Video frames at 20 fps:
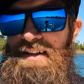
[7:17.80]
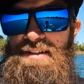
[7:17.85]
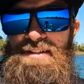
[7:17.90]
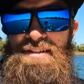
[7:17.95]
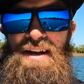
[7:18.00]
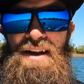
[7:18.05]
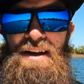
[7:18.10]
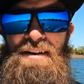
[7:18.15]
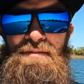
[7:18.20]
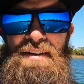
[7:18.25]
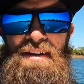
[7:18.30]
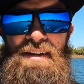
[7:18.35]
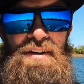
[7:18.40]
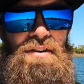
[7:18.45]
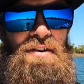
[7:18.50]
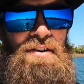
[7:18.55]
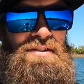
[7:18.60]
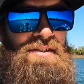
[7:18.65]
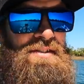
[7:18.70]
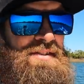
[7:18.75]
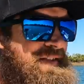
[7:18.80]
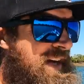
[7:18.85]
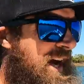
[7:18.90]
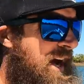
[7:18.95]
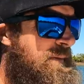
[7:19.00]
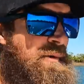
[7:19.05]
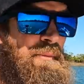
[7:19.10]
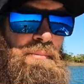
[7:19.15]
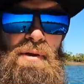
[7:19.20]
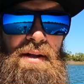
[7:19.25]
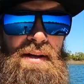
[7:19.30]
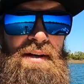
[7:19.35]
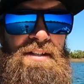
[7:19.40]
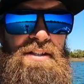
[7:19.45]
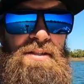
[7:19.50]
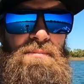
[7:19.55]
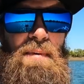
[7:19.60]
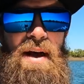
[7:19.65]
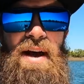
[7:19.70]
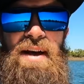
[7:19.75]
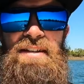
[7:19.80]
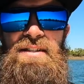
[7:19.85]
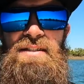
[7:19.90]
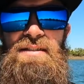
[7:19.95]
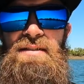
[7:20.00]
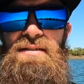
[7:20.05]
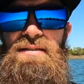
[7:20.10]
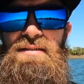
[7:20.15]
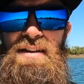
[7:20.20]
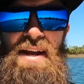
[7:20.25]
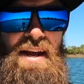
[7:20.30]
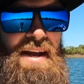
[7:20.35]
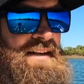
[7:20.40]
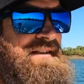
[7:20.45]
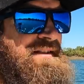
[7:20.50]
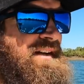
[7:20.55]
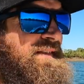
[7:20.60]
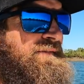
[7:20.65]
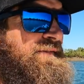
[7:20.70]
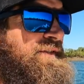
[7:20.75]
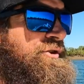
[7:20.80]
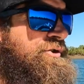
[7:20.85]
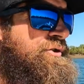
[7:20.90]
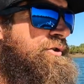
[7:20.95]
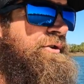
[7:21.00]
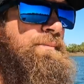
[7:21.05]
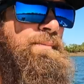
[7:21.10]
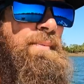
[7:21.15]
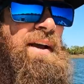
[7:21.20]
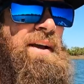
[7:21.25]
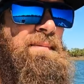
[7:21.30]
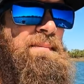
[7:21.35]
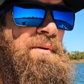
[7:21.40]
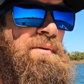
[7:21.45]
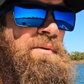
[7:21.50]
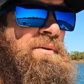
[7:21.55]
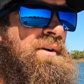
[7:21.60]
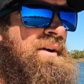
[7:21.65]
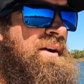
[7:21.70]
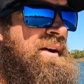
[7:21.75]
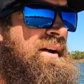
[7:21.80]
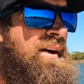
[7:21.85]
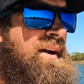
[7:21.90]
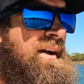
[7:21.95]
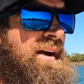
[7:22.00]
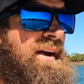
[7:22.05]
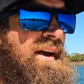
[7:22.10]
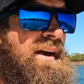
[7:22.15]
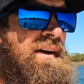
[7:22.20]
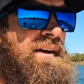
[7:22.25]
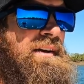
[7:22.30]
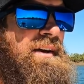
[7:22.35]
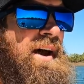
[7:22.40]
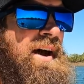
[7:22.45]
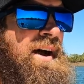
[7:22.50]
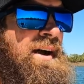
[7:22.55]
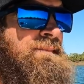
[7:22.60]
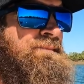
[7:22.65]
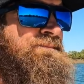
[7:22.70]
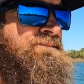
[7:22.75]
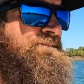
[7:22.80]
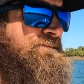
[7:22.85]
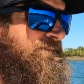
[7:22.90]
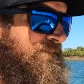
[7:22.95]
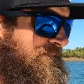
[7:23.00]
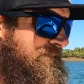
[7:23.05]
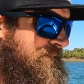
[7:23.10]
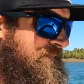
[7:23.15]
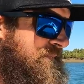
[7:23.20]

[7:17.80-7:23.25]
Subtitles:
It's really nice and stable, plenty of space to easily fish two people, and I'm